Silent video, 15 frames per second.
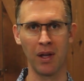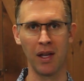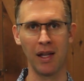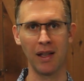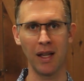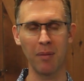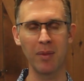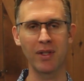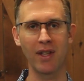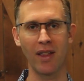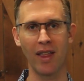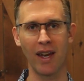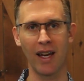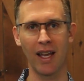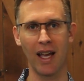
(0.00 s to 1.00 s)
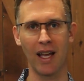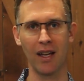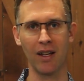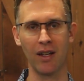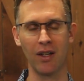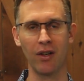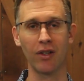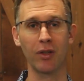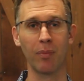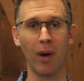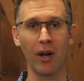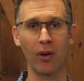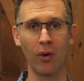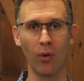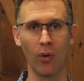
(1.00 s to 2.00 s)
Let me say that again. Your
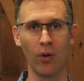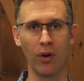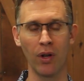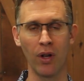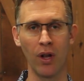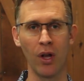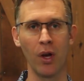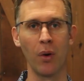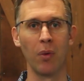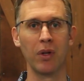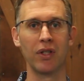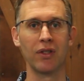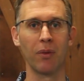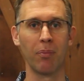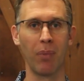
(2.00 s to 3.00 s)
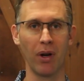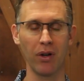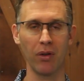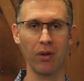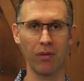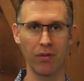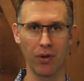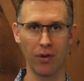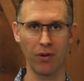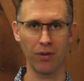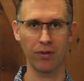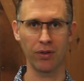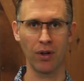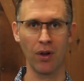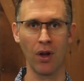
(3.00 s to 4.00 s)
spinal cord, which is a bundle of
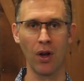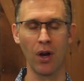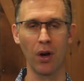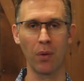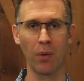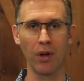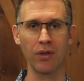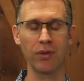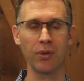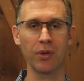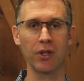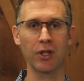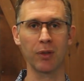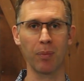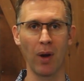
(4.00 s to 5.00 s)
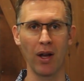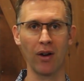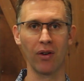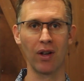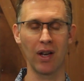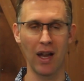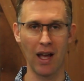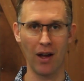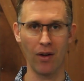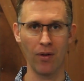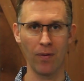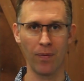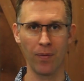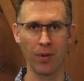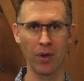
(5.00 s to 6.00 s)
nerves, runs through your spinal canal,
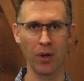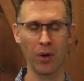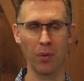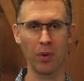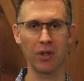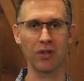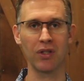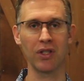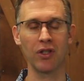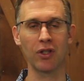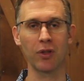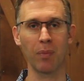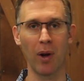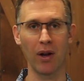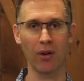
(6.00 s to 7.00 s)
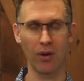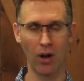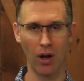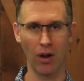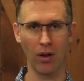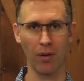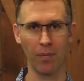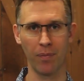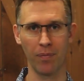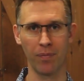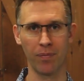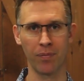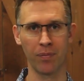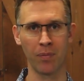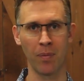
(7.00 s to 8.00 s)
which is in your spinal column.
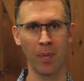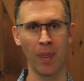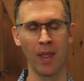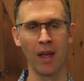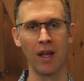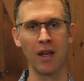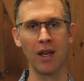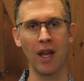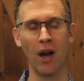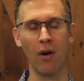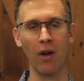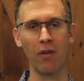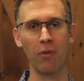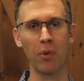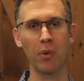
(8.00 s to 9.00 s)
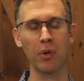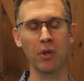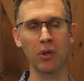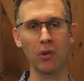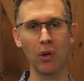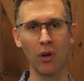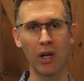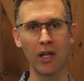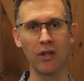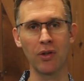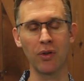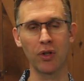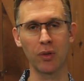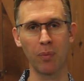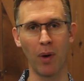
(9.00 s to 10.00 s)
Now, if we were to look into your
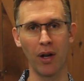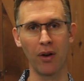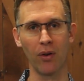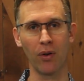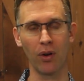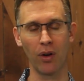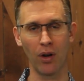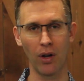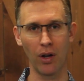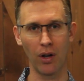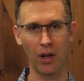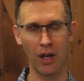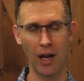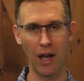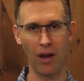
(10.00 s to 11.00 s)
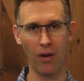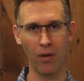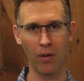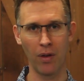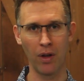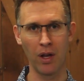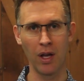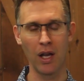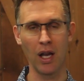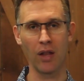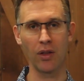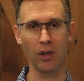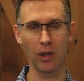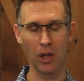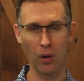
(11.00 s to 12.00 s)
spinal canal in the
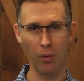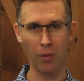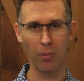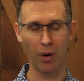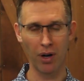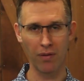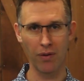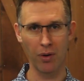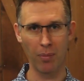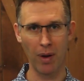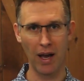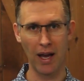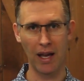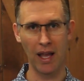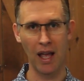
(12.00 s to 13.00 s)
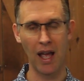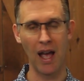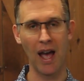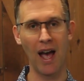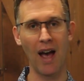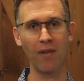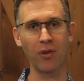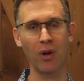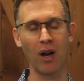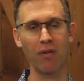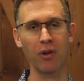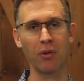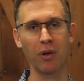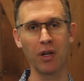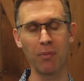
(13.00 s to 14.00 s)
lower part of your back, after having
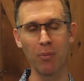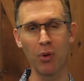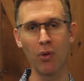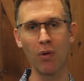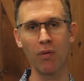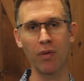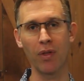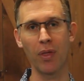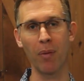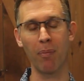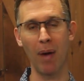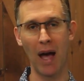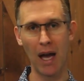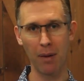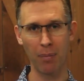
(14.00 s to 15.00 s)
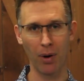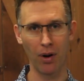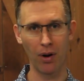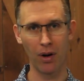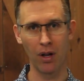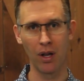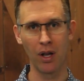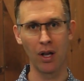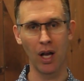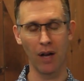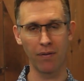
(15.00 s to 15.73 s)
removed the back part of